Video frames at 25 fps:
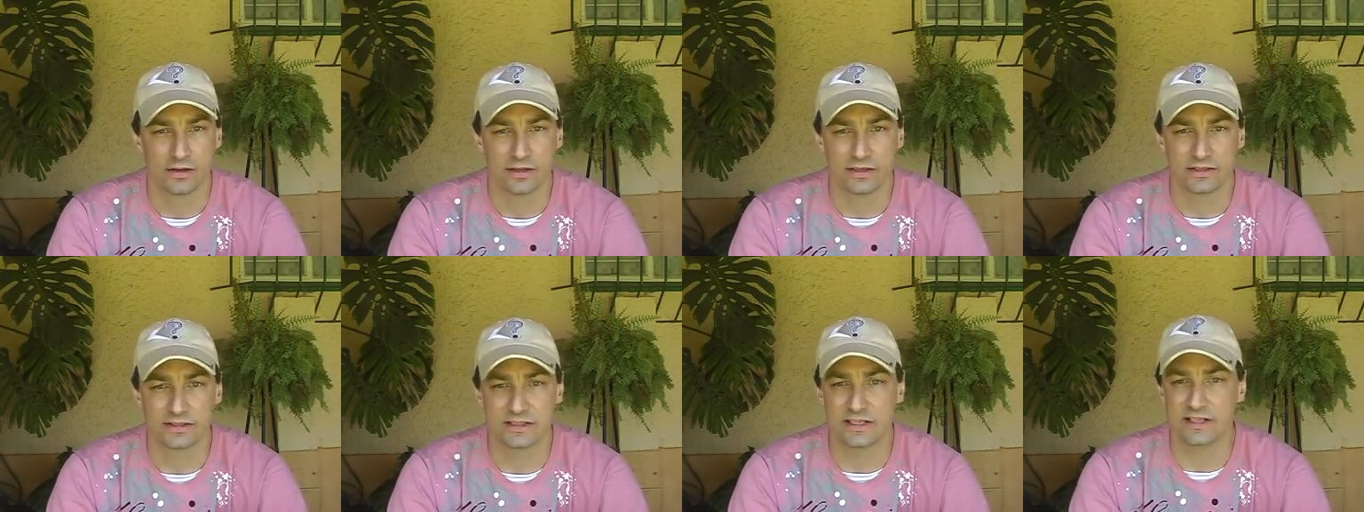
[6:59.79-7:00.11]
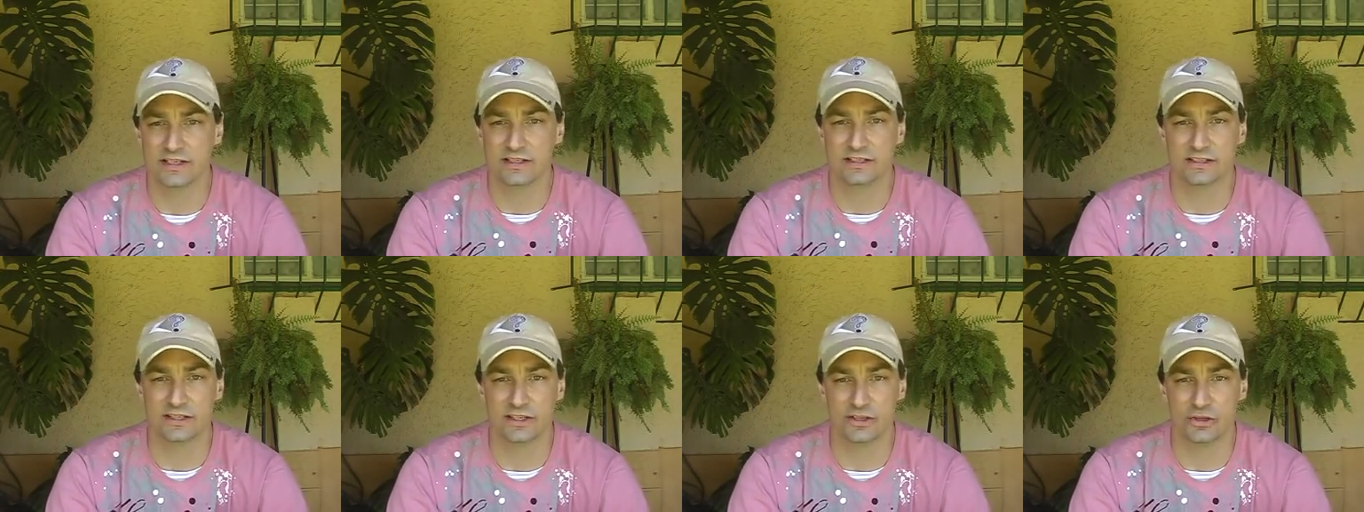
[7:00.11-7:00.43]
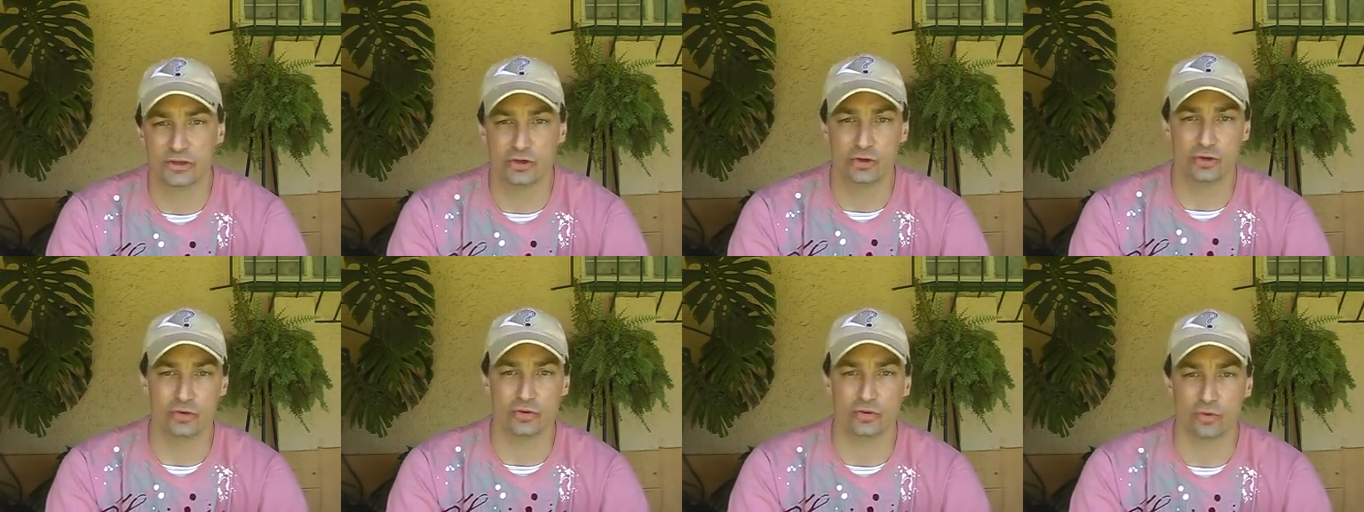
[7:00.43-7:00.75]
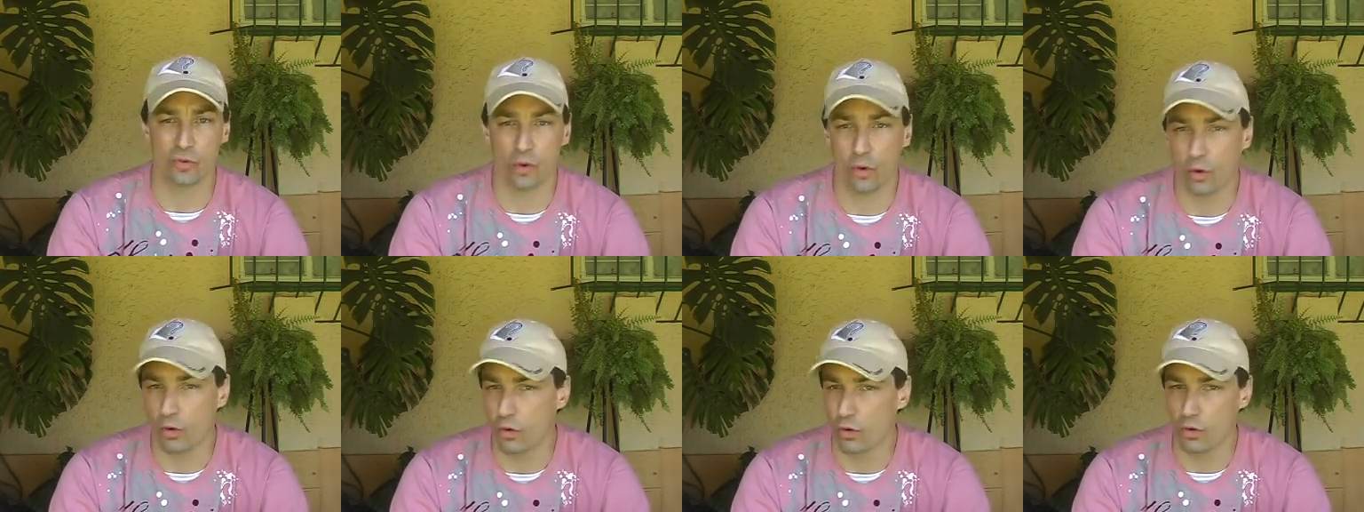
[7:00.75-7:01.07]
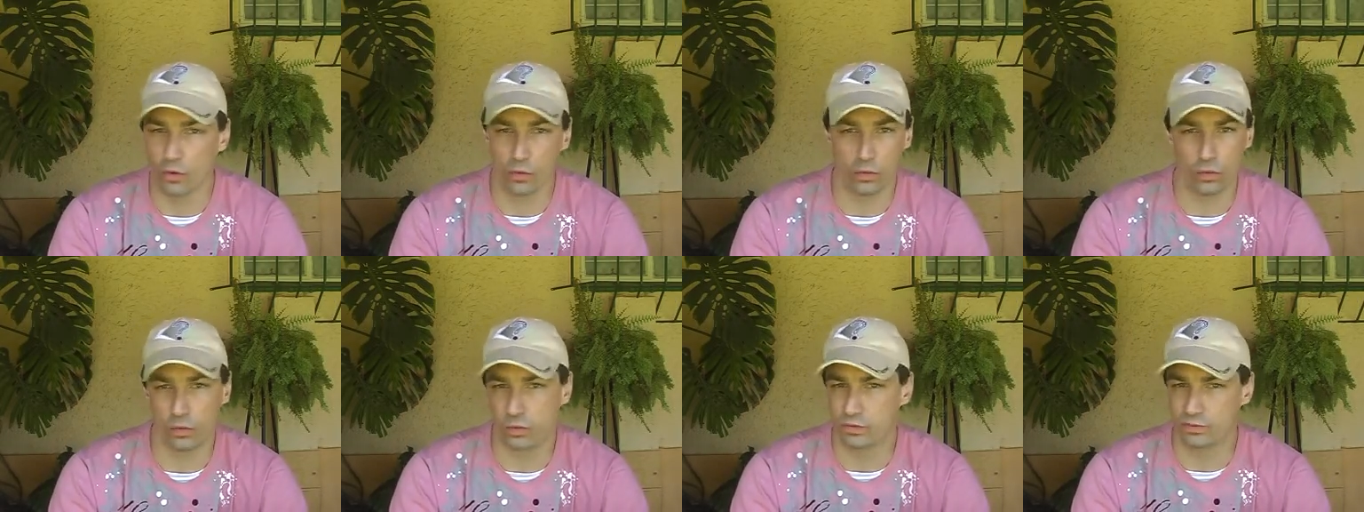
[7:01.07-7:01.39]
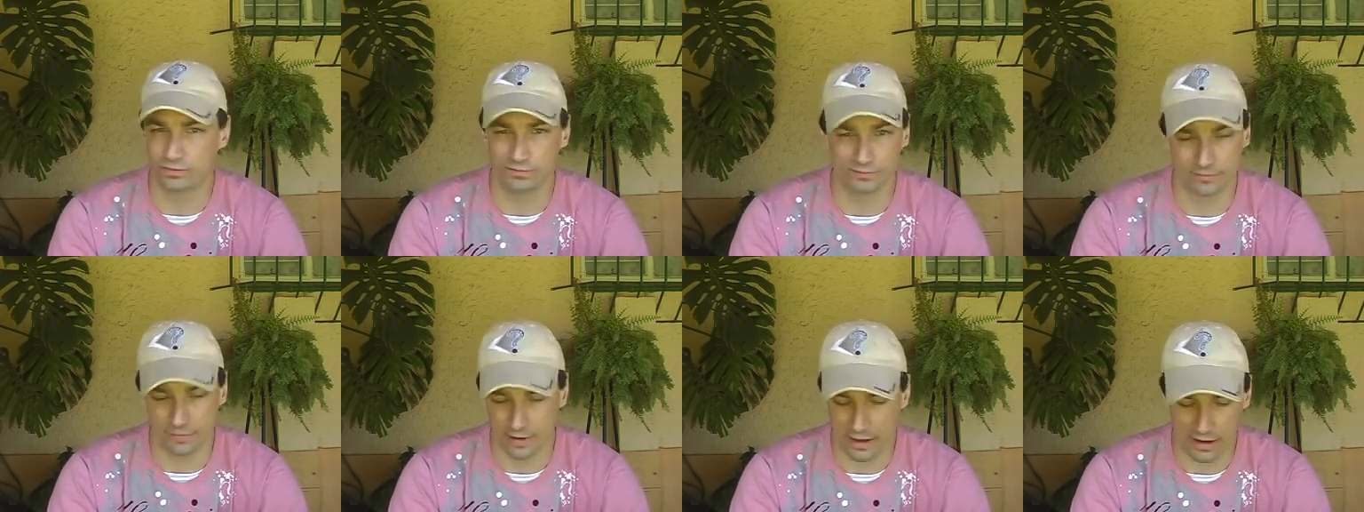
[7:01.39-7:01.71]
CC2 or
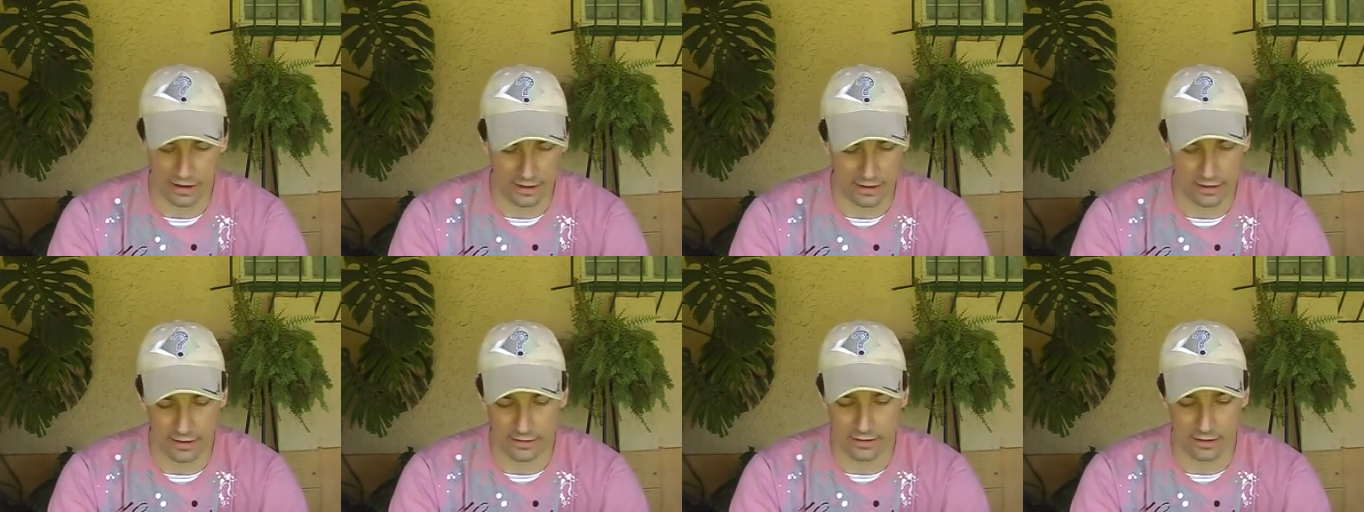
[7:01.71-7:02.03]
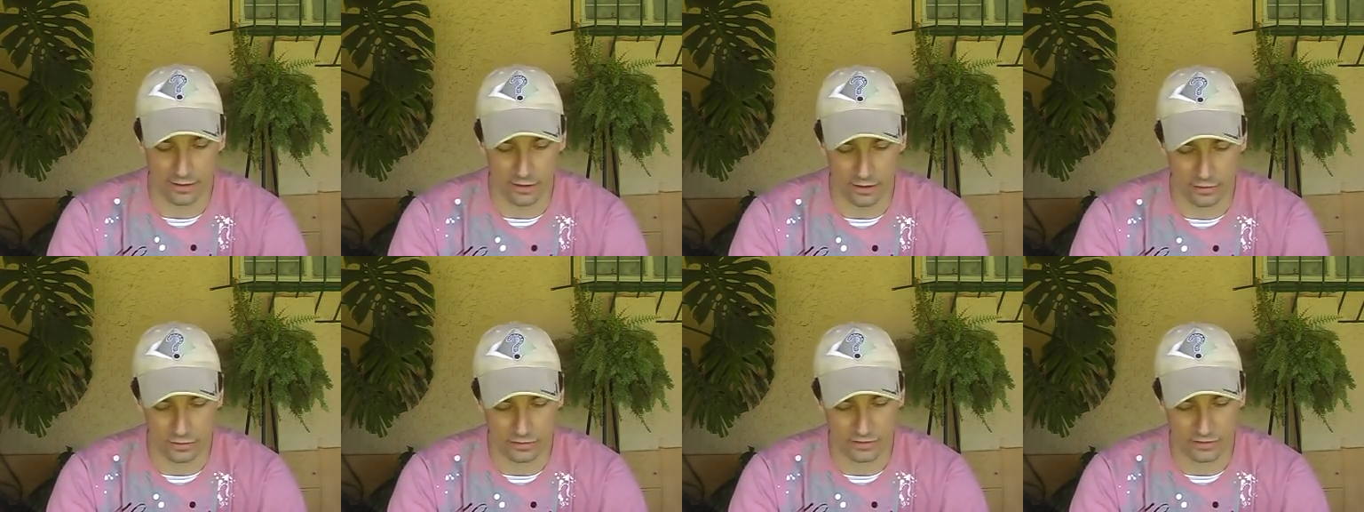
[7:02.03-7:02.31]
I don't know,